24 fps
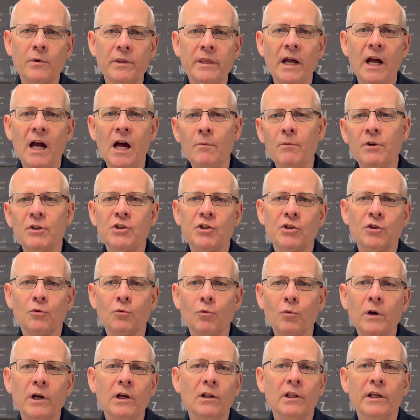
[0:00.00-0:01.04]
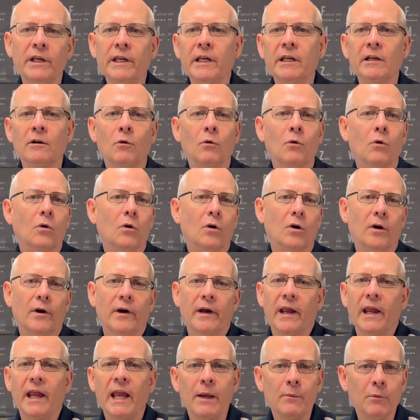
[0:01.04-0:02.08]
with how much you're willing or
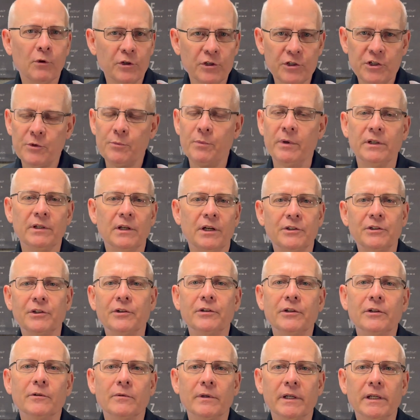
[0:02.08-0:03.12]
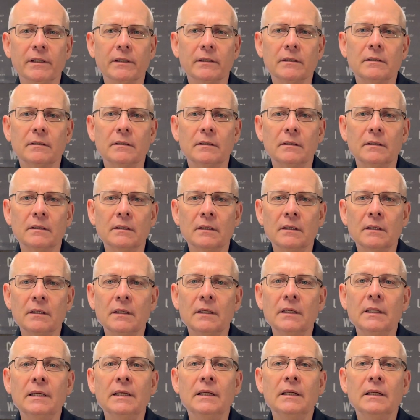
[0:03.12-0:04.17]
able to spend on your new rig.
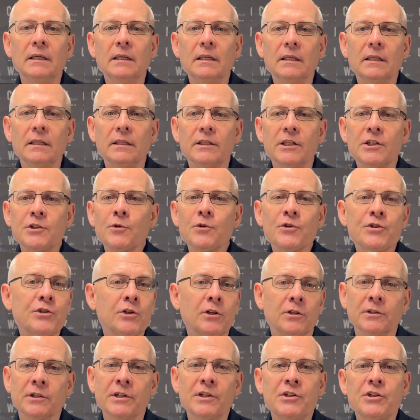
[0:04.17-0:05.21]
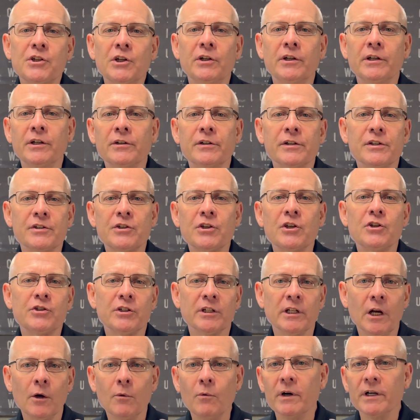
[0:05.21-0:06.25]
This will certainly steer your
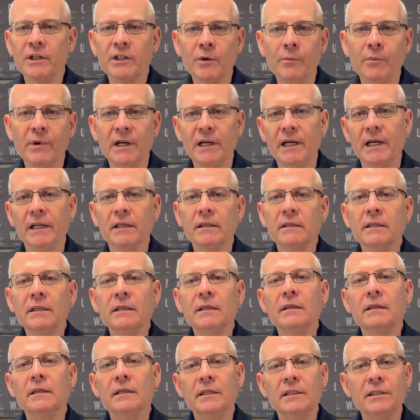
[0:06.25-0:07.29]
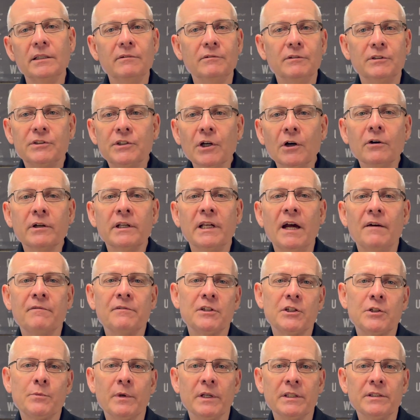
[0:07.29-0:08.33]
decision on what you buy. You don't have
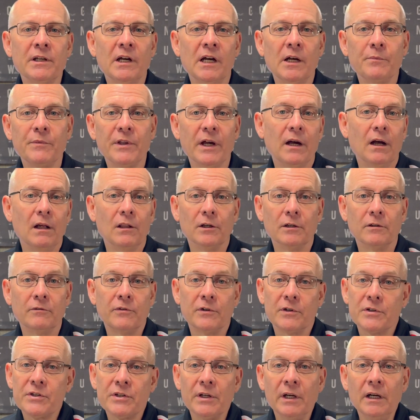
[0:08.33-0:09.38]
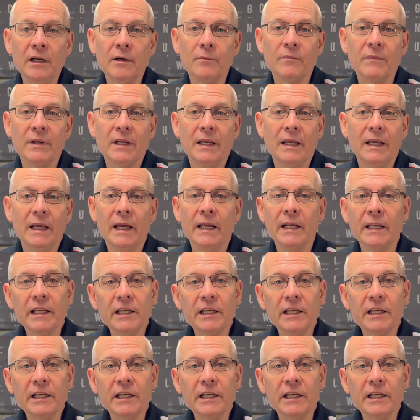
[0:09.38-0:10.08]
to spend top dollar. For some, an